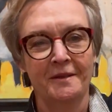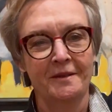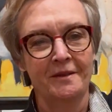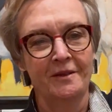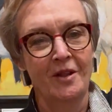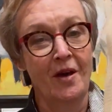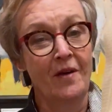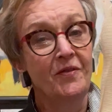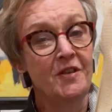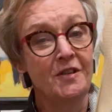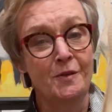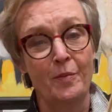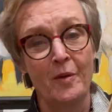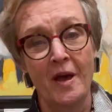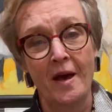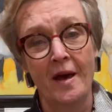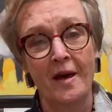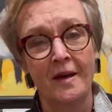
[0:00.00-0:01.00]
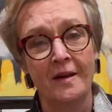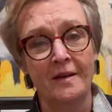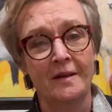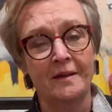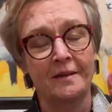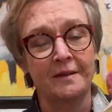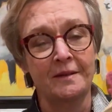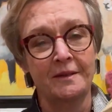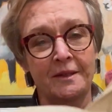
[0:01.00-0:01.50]
Love this bag,
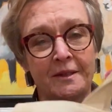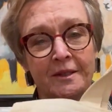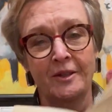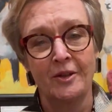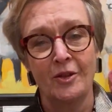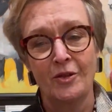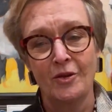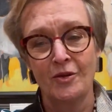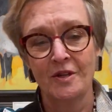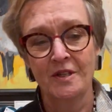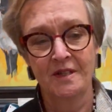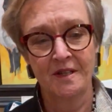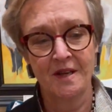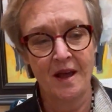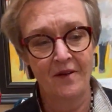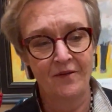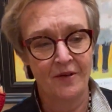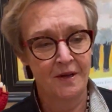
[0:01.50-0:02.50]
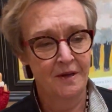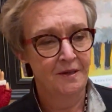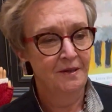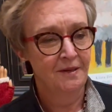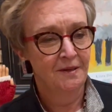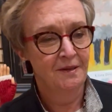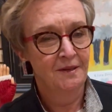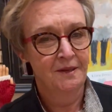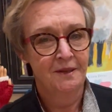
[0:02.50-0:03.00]
37.
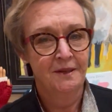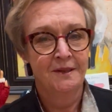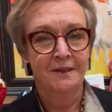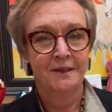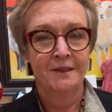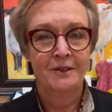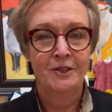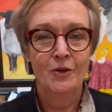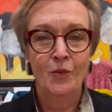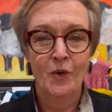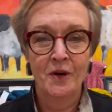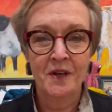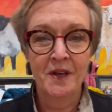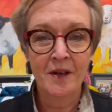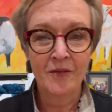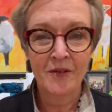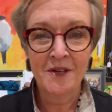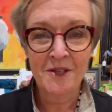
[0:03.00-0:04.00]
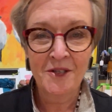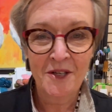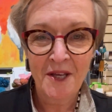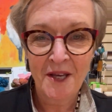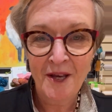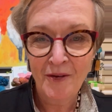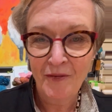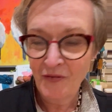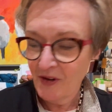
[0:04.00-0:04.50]
You want to give it as a
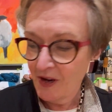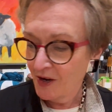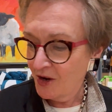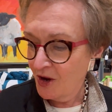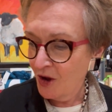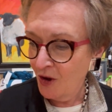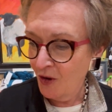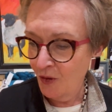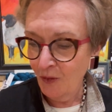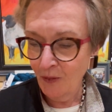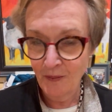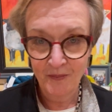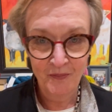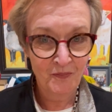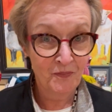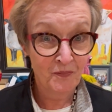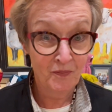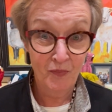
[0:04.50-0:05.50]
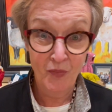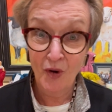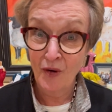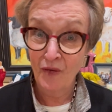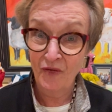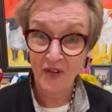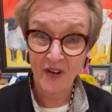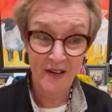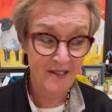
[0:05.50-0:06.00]
gift, I know.
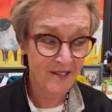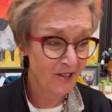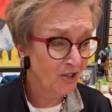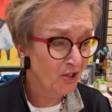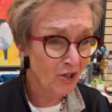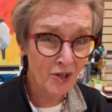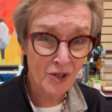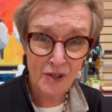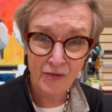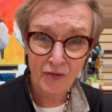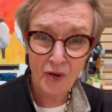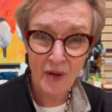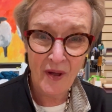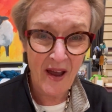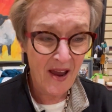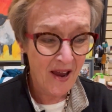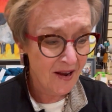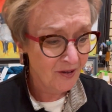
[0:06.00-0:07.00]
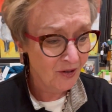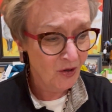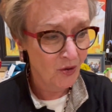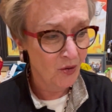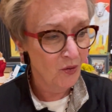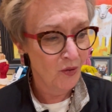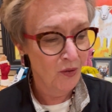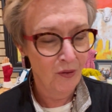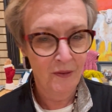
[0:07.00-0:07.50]
Perfect, it's useful and
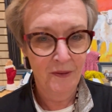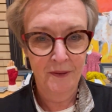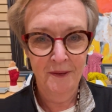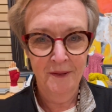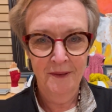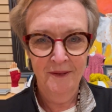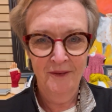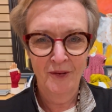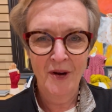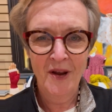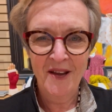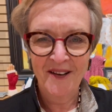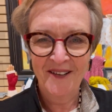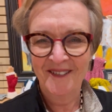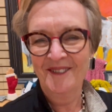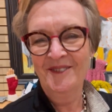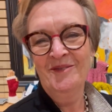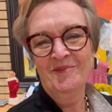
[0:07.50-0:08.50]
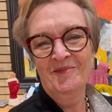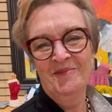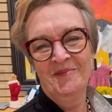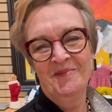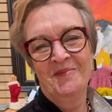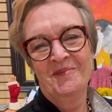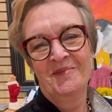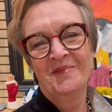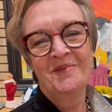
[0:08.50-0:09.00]
cool, right?
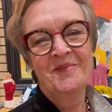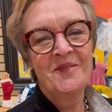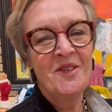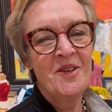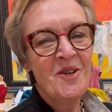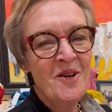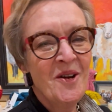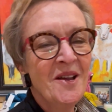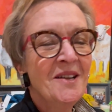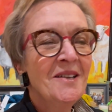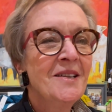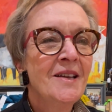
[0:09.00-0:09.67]
All right,